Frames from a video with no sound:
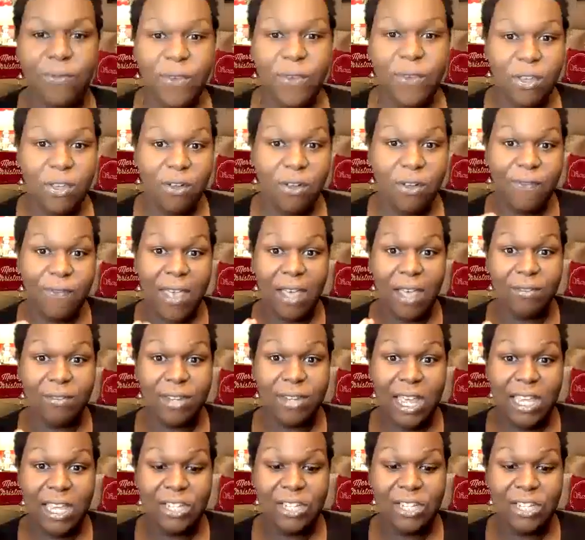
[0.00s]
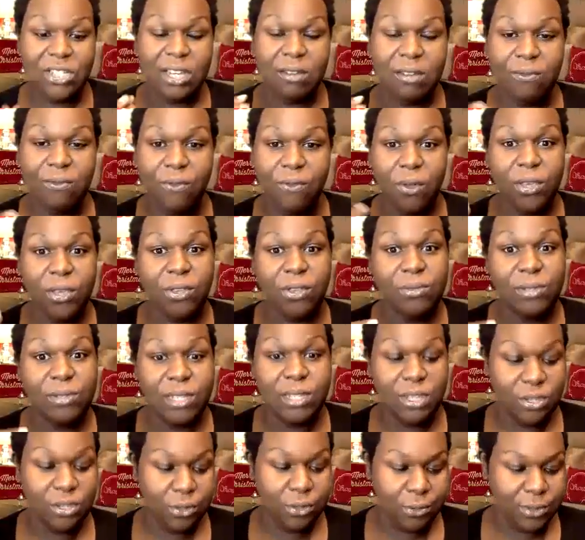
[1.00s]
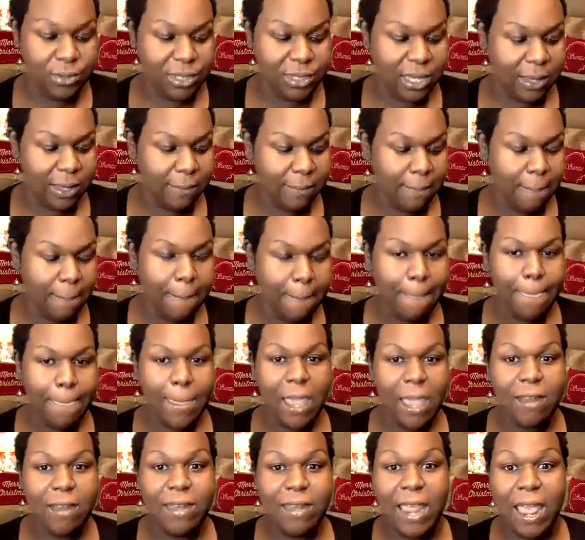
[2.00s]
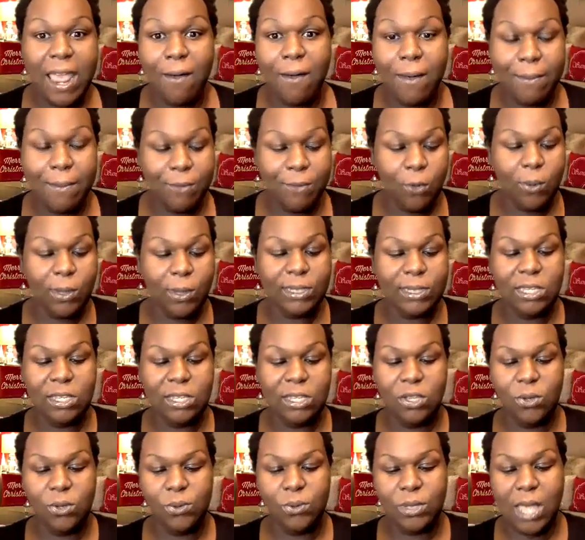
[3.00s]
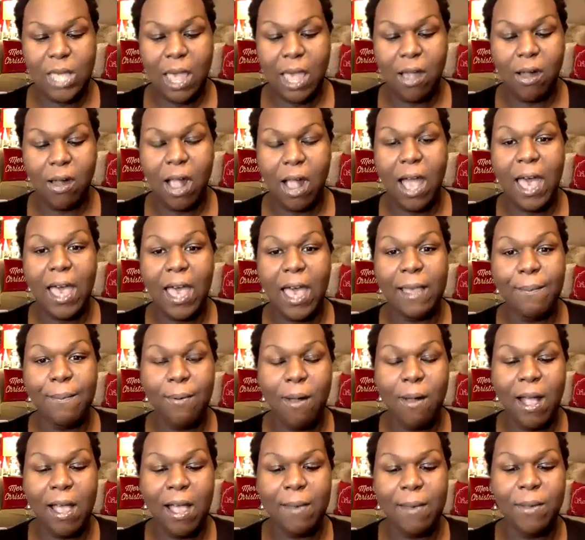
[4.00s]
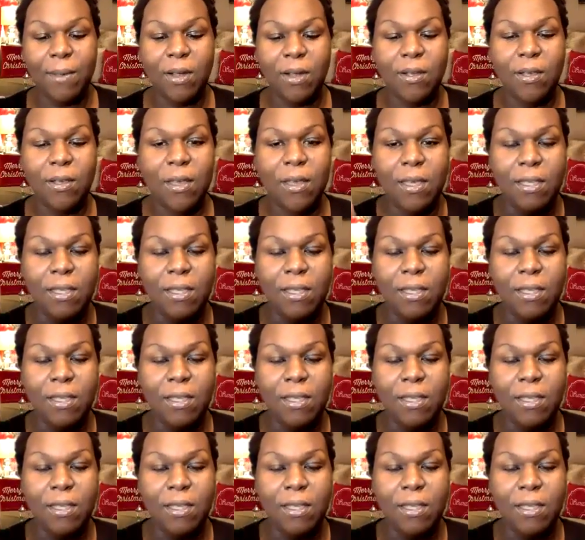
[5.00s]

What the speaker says: for your foundation for you to use it. Now I'm going to use our eye primer,